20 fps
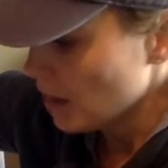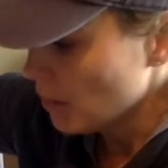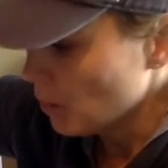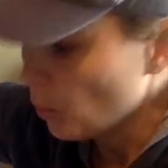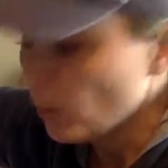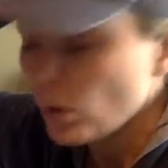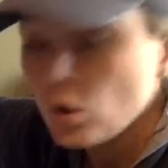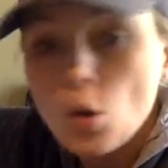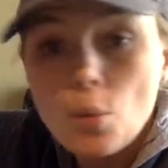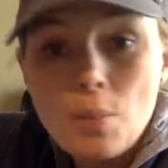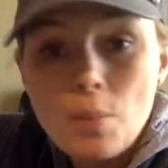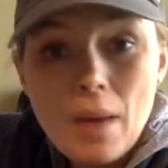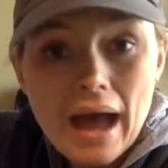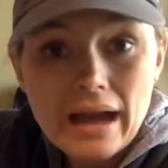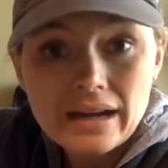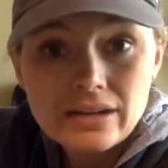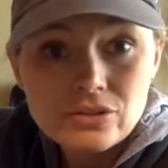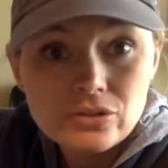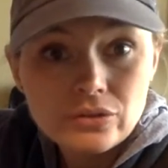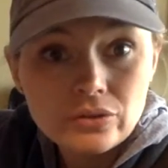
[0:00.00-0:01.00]
we'll go
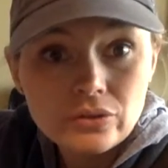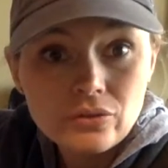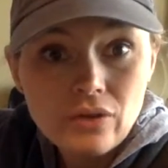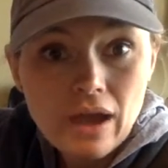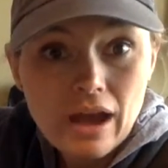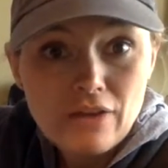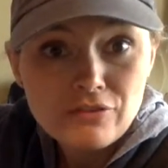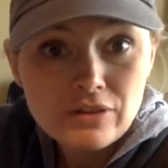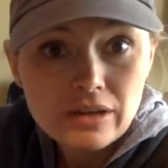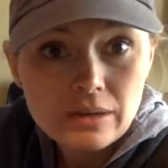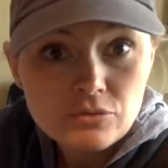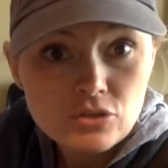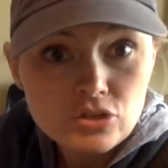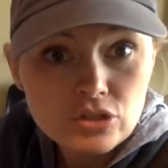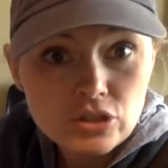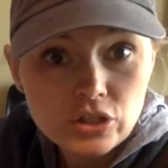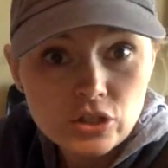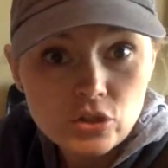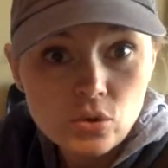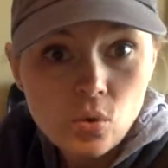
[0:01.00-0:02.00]
back and do the graphing. I'm just
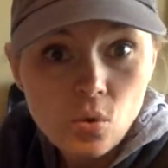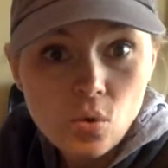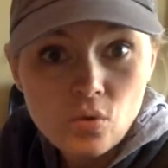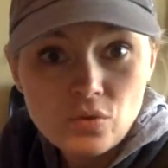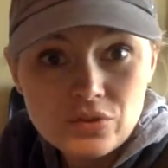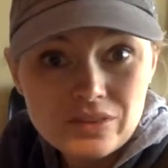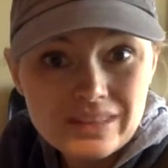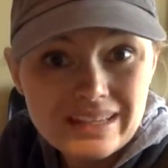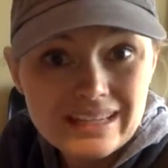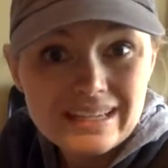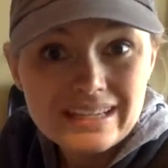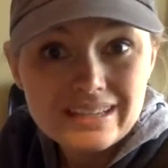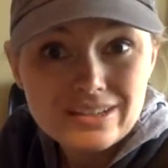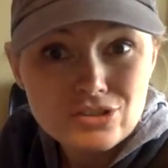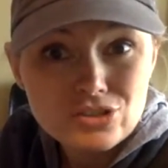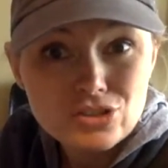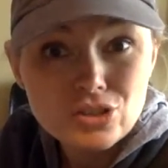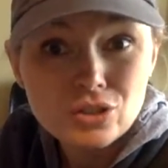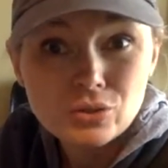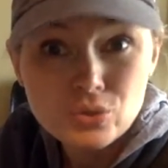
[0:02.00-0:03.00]
going to go over the
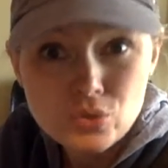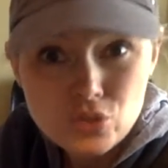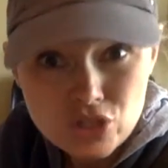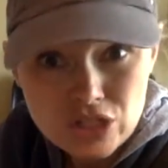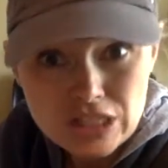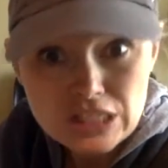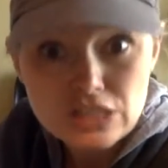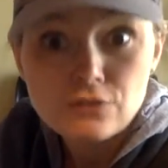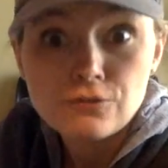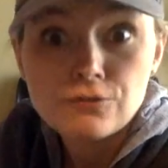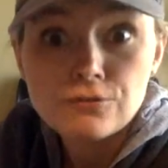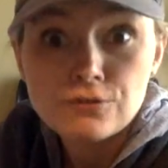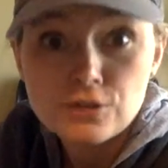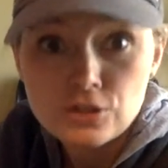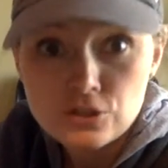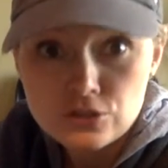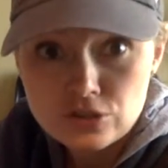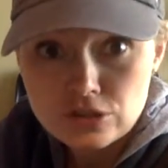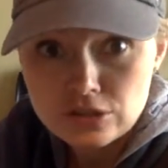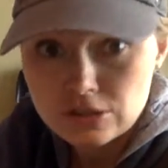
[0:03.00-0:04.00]
solutions
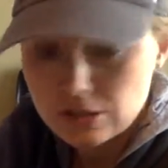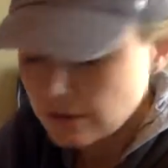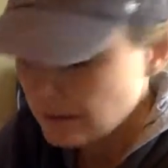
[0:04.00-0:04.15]
first.